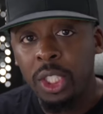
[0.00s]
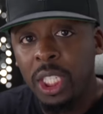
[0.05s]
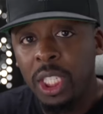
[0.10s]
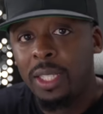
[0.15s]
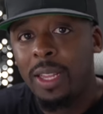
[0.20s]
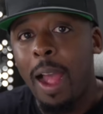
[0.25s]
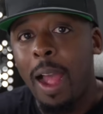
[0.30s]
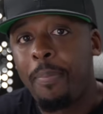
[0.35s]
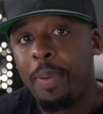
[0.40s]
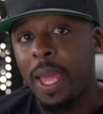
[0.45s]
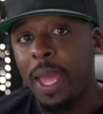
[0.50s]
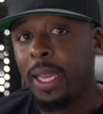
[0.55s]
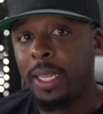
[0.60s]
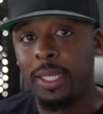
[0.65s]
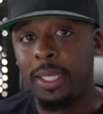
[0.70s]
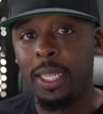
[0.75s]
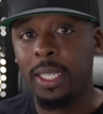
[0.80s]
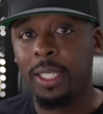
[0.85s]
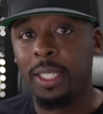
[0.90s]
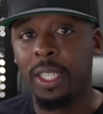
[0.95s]
She's not
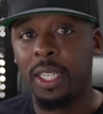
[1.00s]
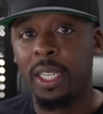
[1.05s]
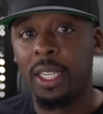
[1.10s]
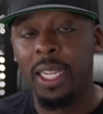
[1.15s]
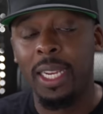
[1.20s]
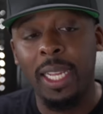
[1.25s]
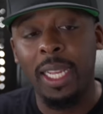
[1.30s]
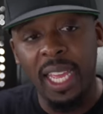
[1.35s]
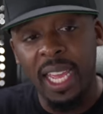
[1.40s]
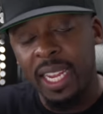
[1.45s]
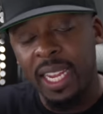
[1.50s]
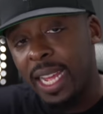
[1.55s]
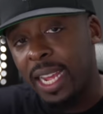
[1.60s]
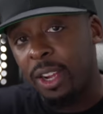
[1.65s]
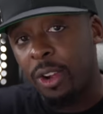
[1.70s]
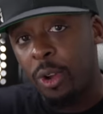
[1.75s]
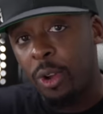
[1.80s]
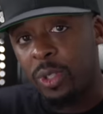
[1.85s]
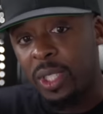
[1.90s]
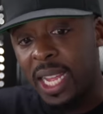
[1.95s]
paying attention. And again,
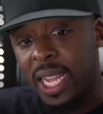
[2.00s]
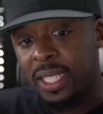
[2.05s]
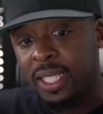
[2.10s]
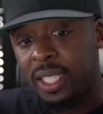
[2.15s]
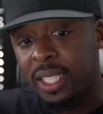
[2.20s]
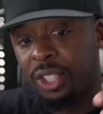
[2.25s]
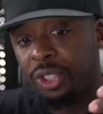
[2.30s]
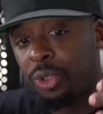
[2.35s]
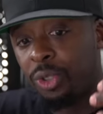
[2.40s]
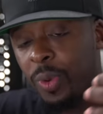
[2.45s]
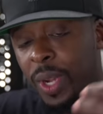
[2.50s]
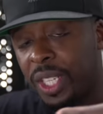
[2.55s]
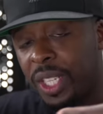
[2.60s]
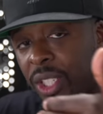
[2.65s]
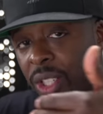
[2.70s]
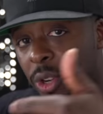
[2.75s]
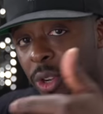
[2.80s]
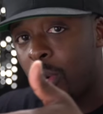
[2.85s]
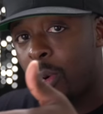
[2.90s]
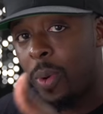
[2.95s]
there goes that
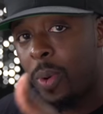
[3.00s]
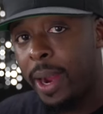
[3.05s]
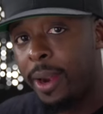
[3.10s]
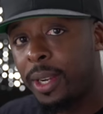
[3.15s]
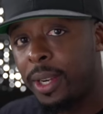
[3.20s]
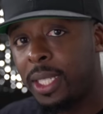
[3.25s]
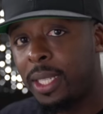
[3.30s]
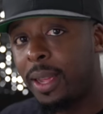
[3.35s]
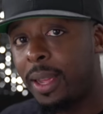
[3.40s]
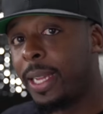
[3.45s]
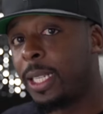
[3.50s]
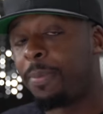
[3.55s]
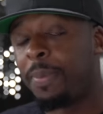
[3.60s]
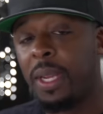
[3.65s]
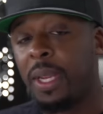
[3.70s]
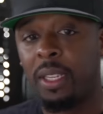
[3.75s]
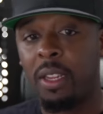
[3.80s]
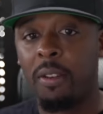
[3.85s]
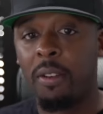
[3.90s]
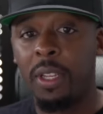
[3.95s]
situational awareness
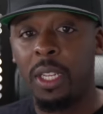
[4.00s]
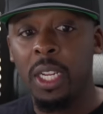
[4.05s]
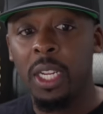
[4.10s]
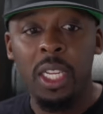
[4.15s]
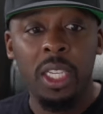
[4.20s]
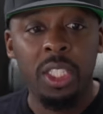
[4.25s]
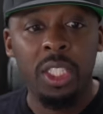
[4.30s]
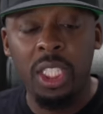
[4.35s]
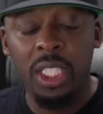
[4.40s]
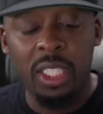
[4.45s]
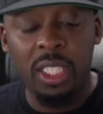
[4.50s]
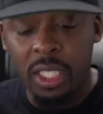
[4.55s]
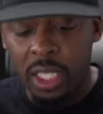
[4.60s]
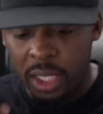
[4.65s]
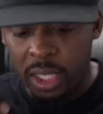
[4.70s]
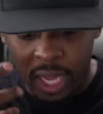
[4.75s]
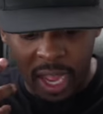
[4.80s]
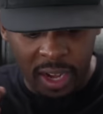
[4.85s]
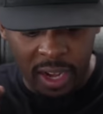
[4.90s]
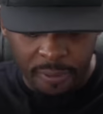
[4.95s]
aspect of it. She's
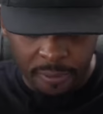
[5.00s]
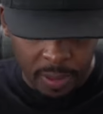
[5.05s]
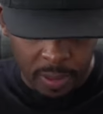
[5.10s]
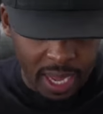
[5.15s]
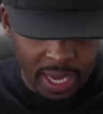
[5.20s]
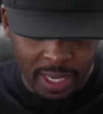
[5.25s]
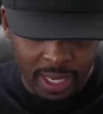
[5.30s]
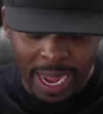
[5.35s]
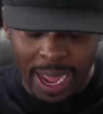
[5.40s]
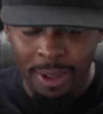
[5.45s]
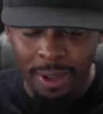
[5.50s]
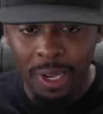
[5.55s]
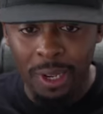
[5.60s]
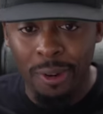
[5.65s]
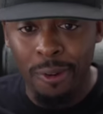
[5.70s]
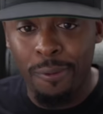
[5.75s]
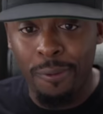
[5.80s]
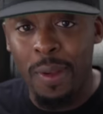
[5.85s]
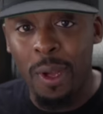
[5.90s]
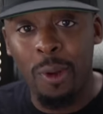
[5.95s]
just kind of head down
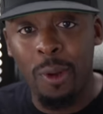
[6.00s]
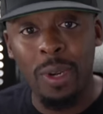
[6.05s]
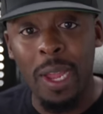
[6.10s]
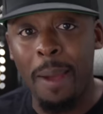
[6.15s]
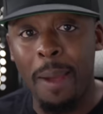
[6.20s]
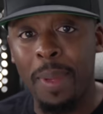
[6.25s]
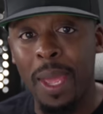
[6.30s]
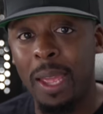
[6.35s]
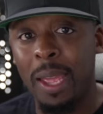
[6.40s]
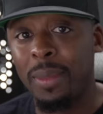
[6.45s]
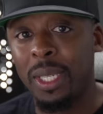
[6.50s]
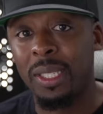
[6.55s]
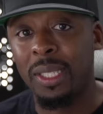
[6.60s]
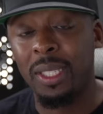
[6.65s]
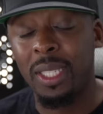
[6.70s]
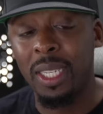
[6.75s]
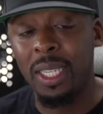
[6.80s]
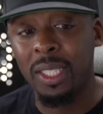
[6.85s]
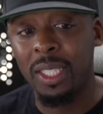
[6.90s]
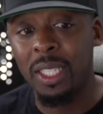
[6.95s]
in her phone, not paying
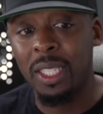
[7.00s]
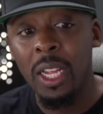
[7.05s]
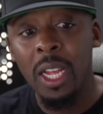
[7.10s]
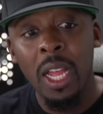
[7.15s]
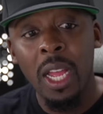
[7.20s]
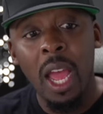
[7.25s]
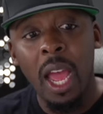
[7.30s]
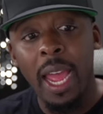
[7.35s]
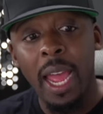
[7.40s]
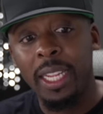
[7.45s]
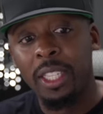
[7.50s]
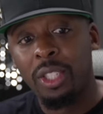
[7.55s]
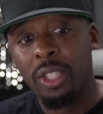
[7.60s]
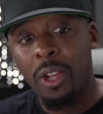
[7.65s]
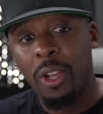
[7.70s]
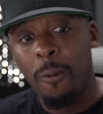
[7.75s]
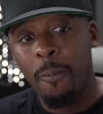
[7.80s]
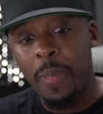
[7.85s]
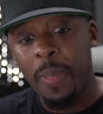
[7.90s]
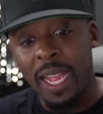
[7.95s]
much attention. And
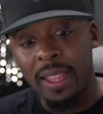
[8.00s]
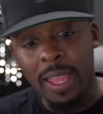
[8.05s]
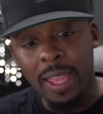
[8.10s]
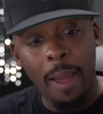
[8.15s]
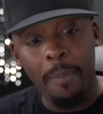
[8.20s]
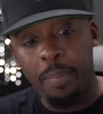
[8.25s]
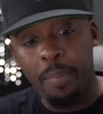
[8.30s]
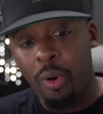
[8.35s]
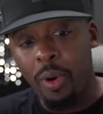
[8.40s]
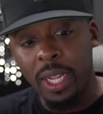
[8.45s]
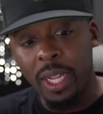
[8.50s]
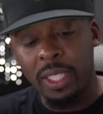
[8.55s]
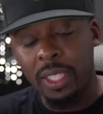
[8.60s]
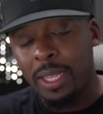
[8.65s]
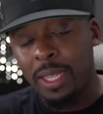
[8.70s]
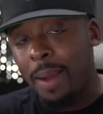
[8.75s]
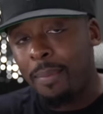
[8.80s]
so at that point,